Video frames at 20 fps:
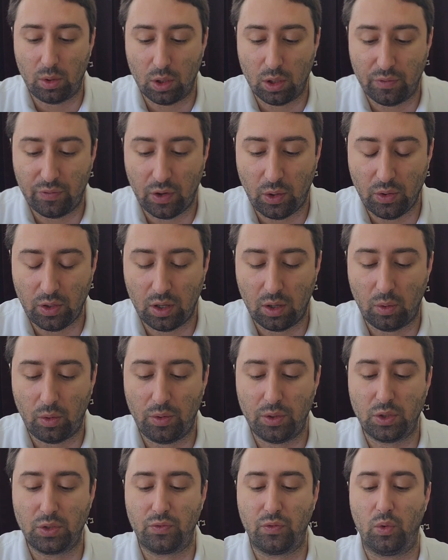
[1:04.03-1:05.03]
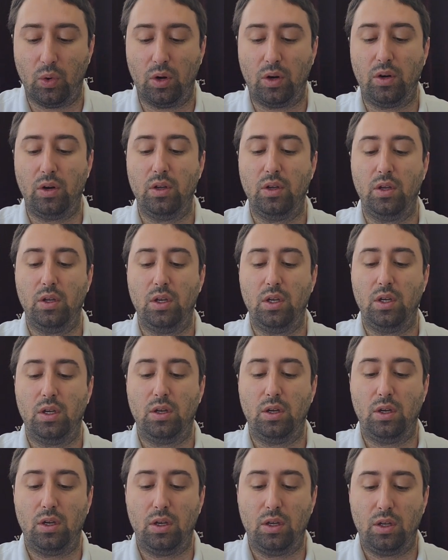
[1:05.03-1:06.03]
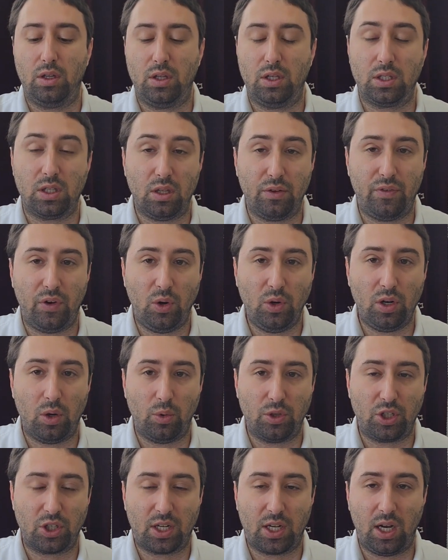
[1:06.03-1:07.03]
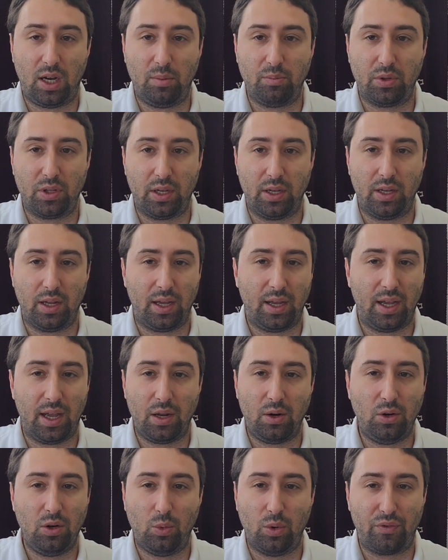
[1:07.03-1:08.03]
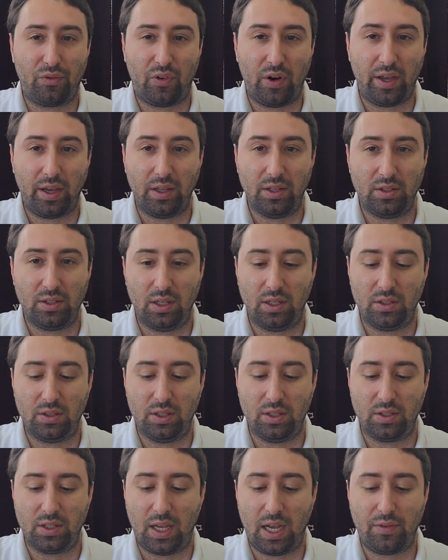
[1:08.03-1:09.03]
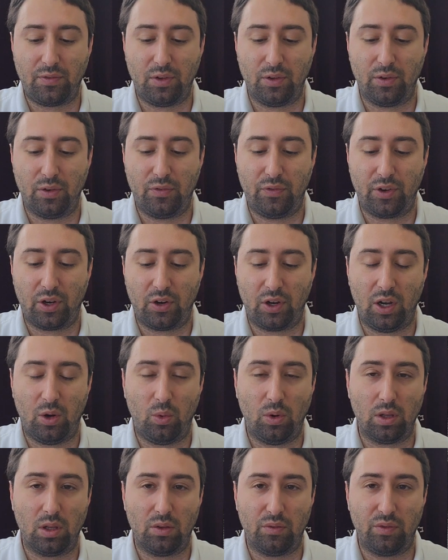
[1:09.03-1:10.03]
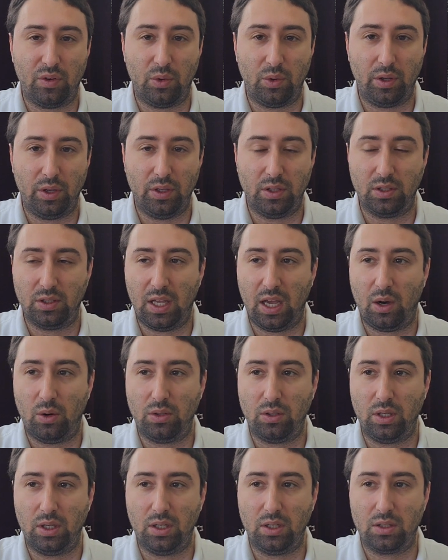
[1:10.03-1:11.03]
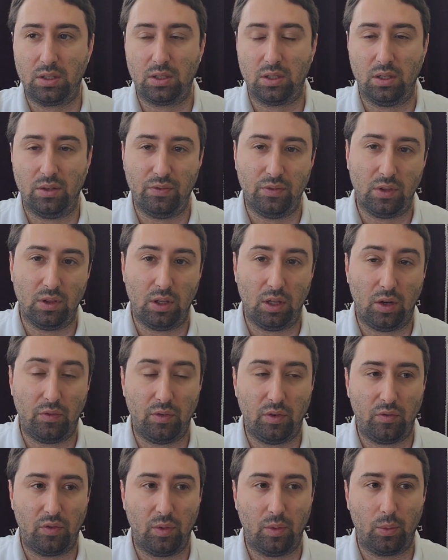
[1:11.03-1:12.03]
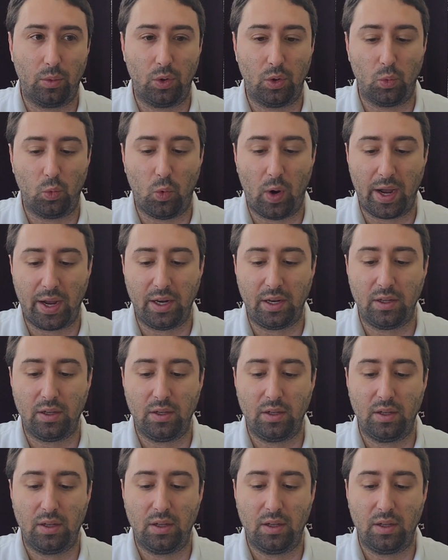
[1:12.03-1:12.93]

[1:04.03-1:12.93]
Ulavona, one was for this lavona, which accompanied. I don't know what frankincense is. I have to figure out what lavona is nowadays. Lavon from the word white.